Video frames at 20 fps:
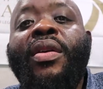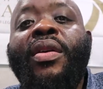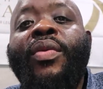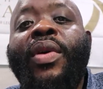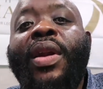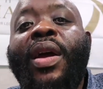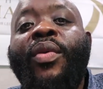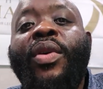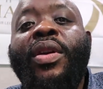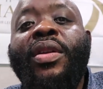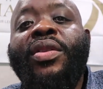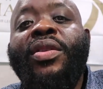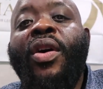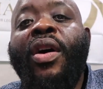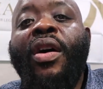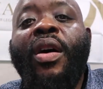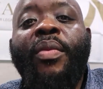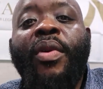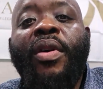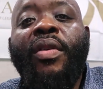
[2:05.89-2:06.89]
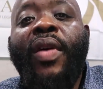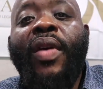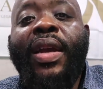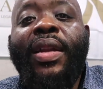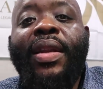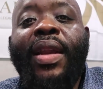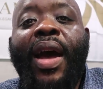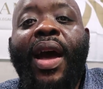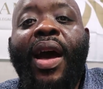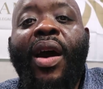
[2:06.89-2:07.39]
what I want to talk about right
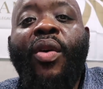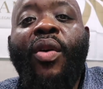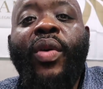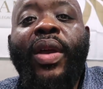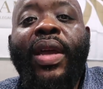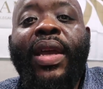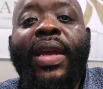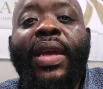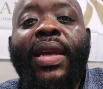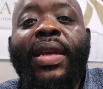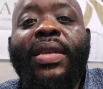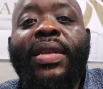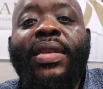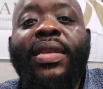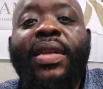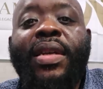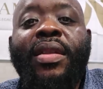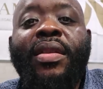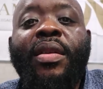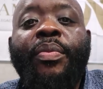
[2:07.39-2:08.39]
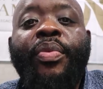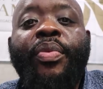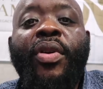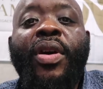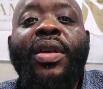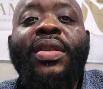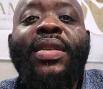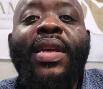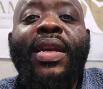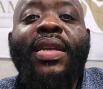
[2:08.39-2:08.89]
now is the
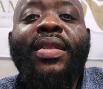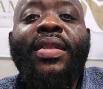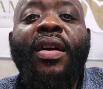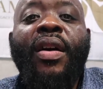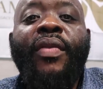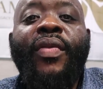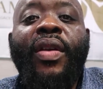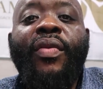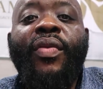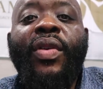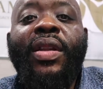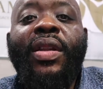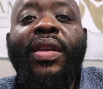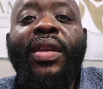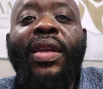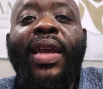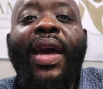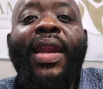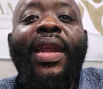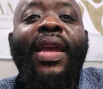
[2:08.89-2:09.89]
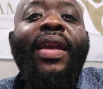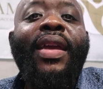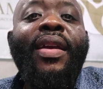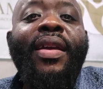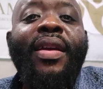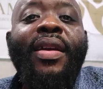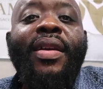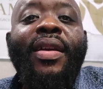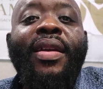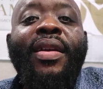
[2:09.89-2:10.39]
process of even getting
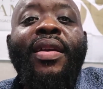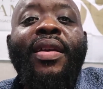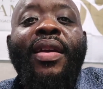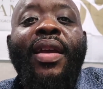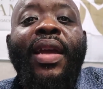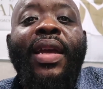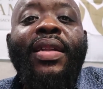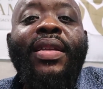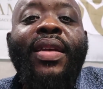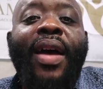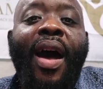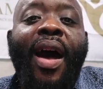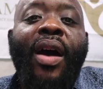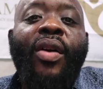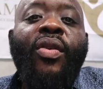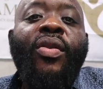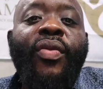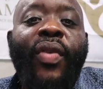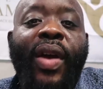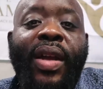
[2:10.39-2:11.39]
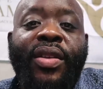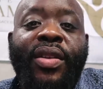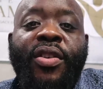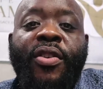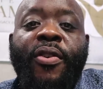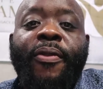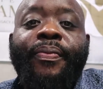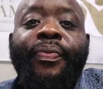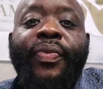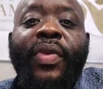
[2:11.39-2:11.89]
into
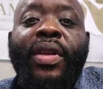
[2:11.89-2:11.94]
Aquaventure.